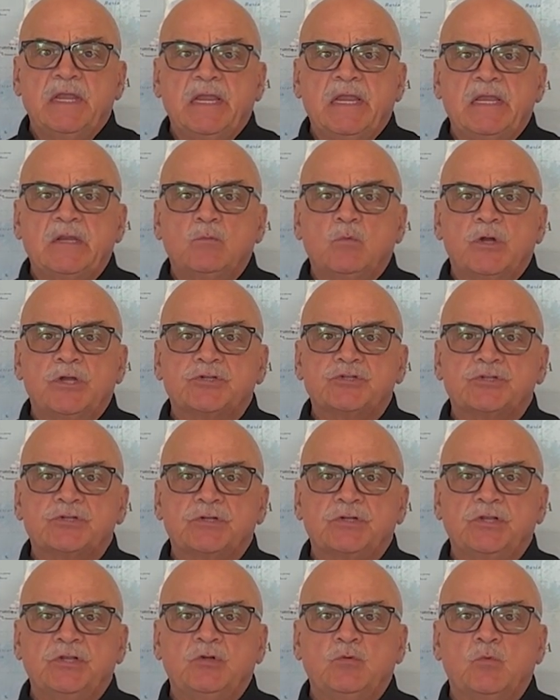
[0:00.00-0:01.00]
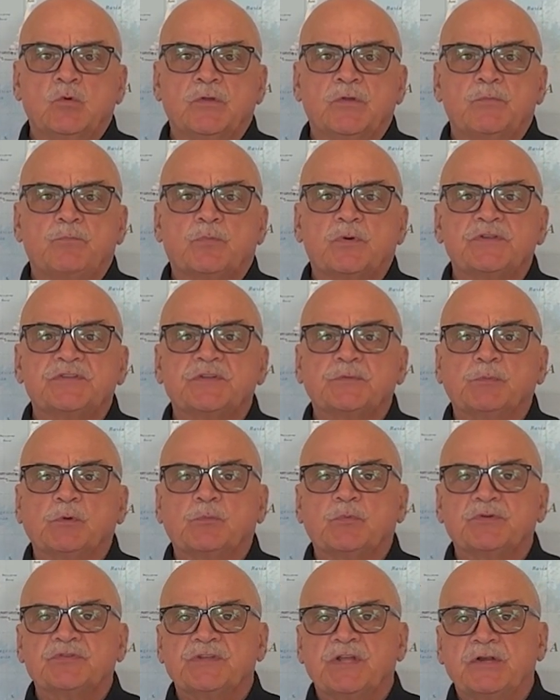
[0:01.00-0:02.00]
in which you were the principal
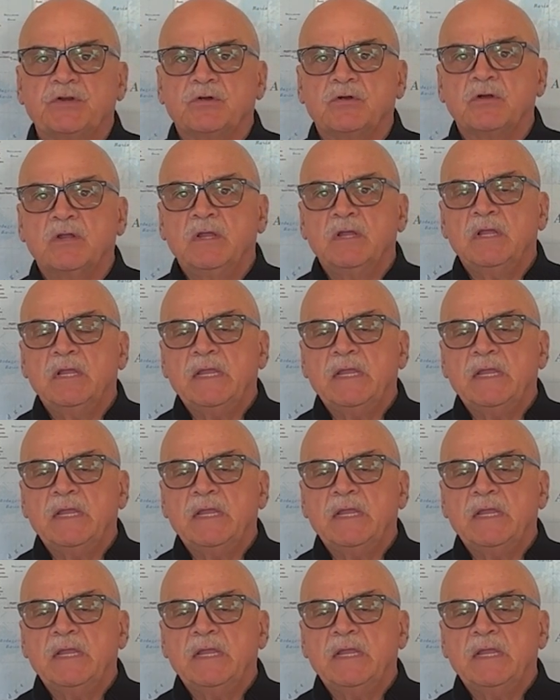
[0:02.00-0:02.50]
presenter,